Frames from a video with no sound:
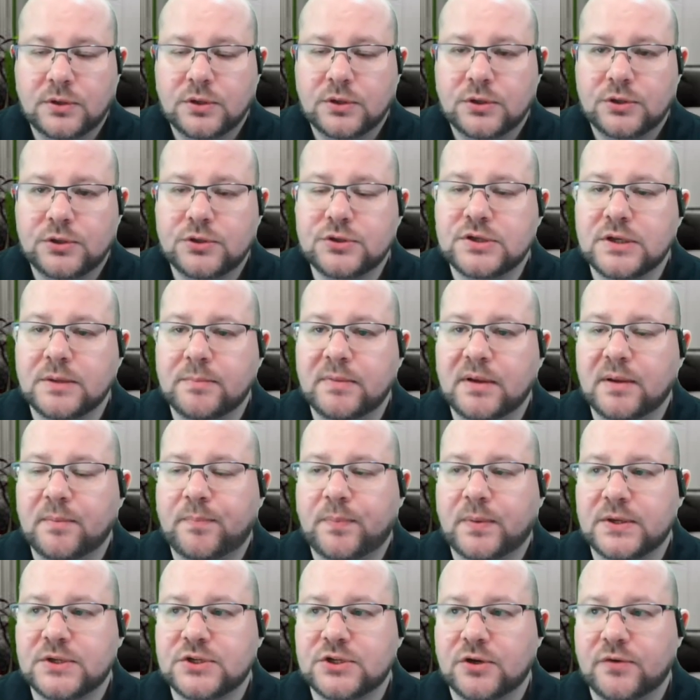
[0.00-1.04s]
You send me a
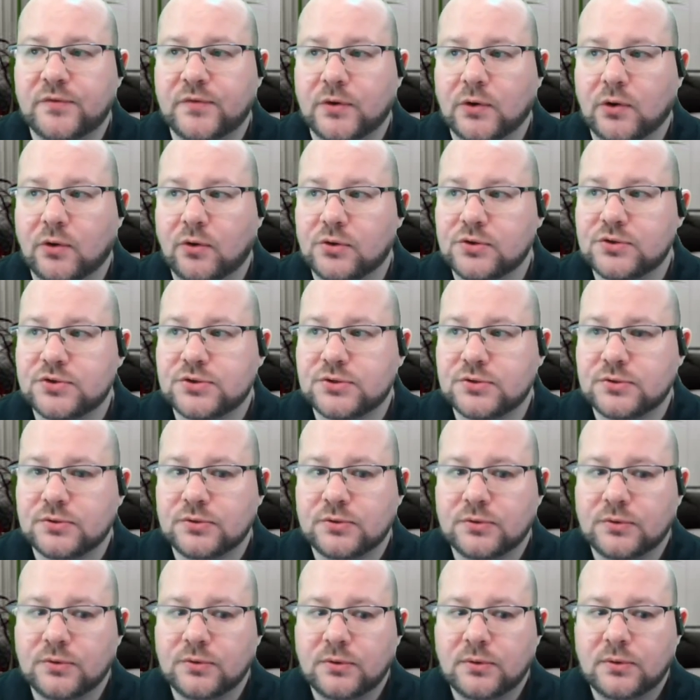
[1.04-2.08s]
picture of yours,
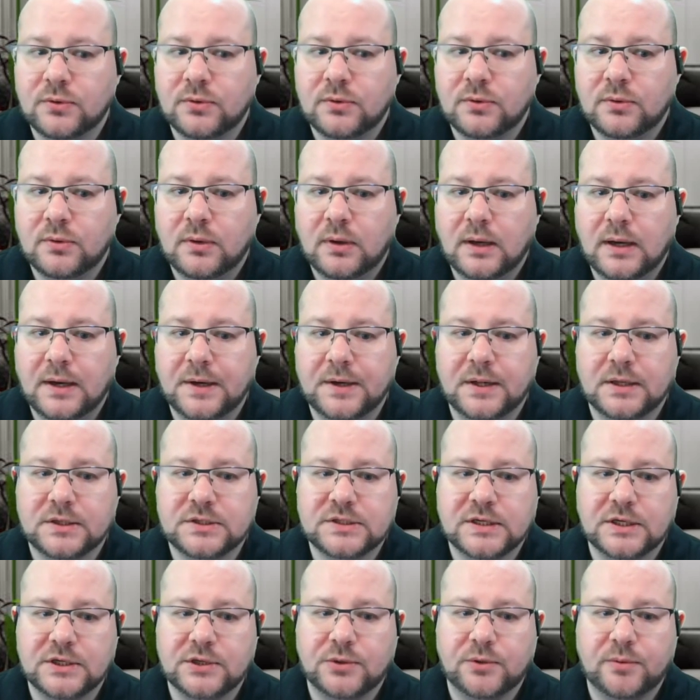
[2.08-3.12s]
and I'll
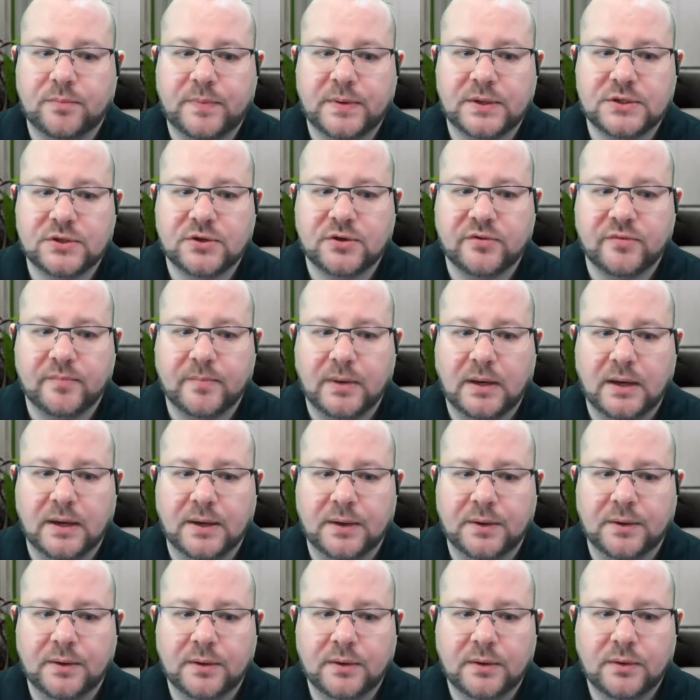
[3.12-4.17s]
send you a picture of mine.